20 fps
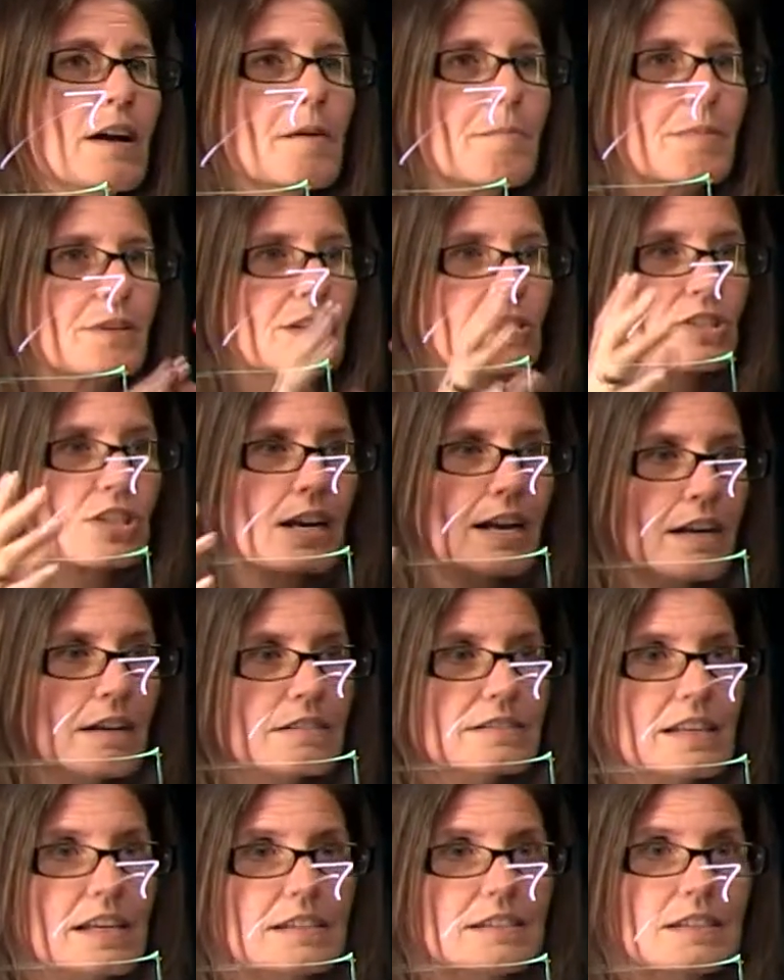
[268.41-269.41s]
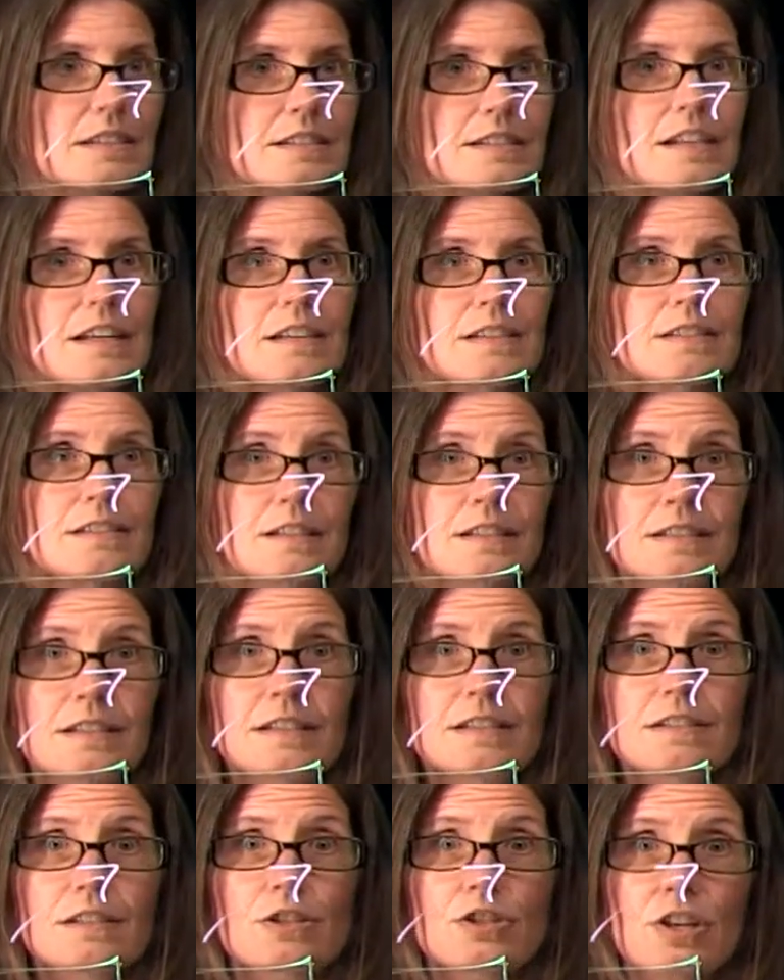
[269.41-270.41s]
But the channel does exist. This
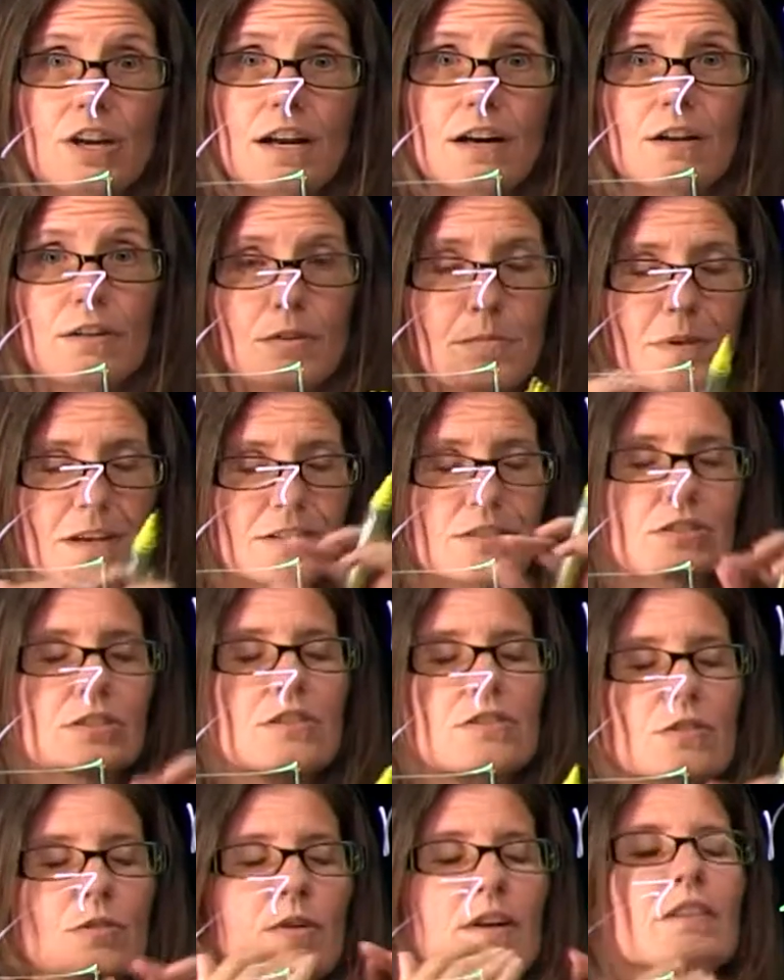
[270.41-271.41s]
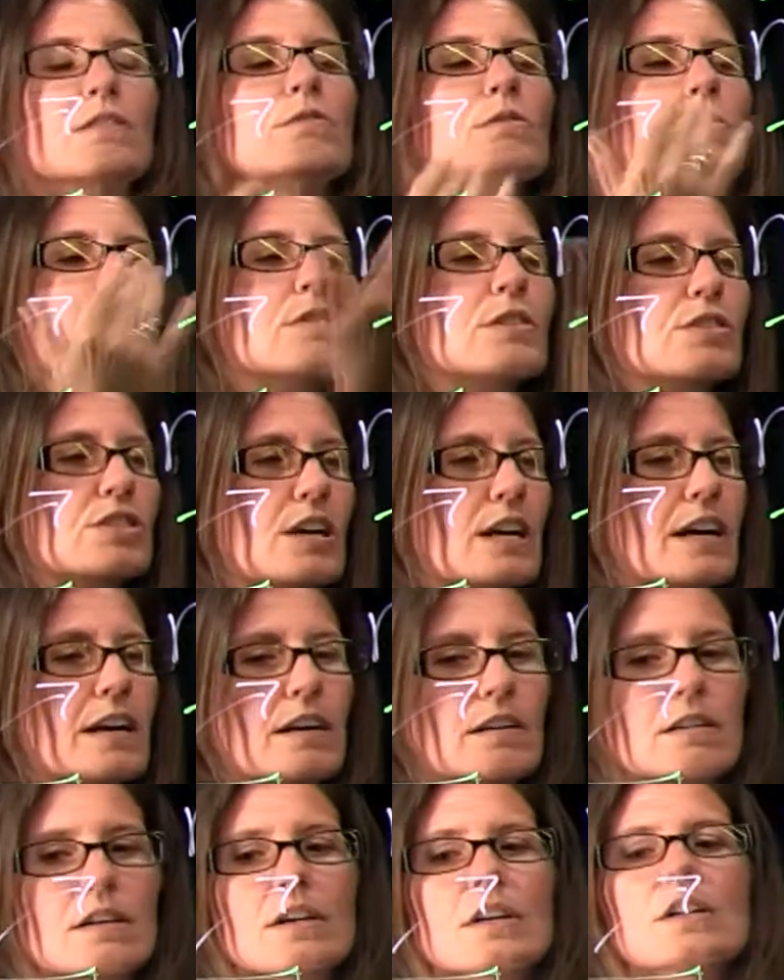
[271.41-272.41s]
is the channel. The message is going through the
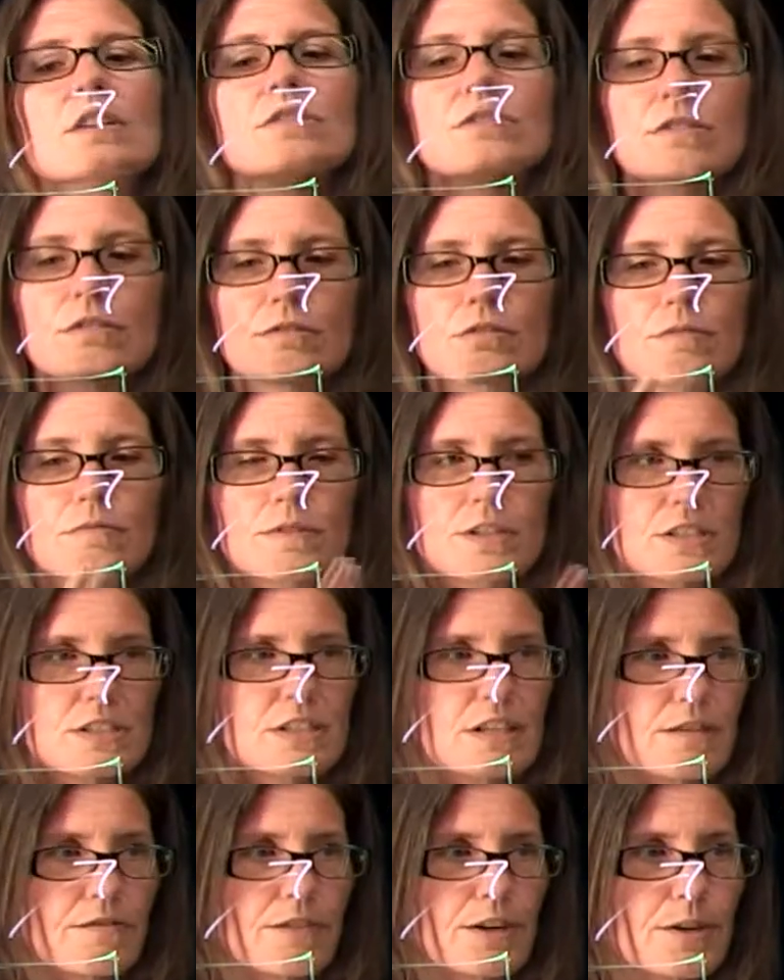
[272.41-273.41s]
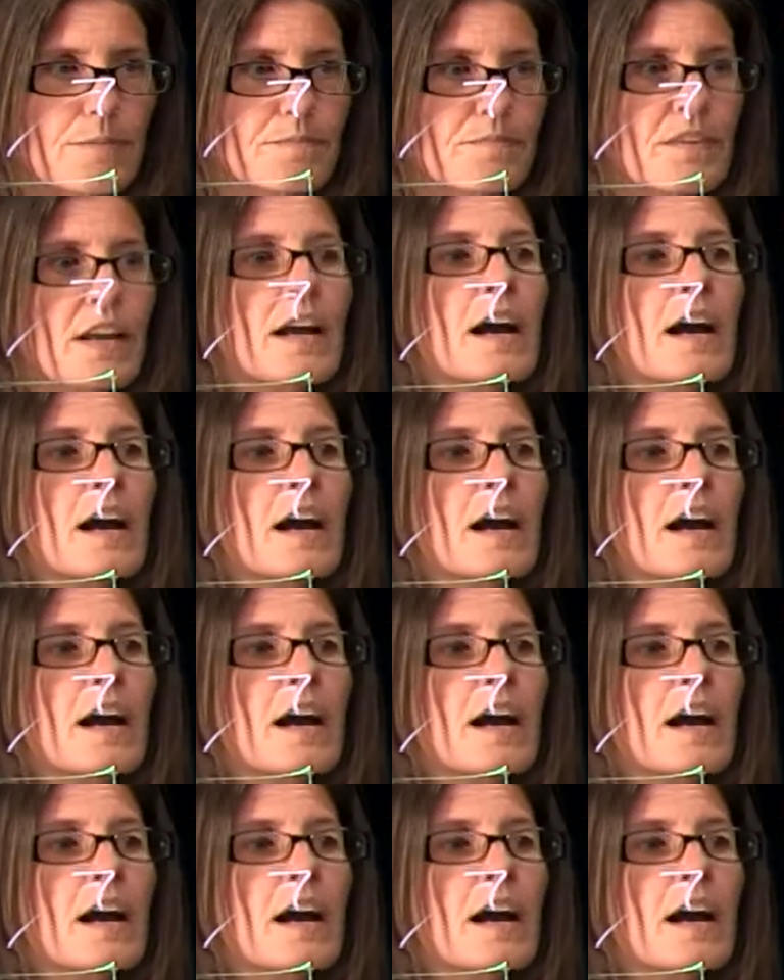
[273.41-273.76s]
channel to the receiver.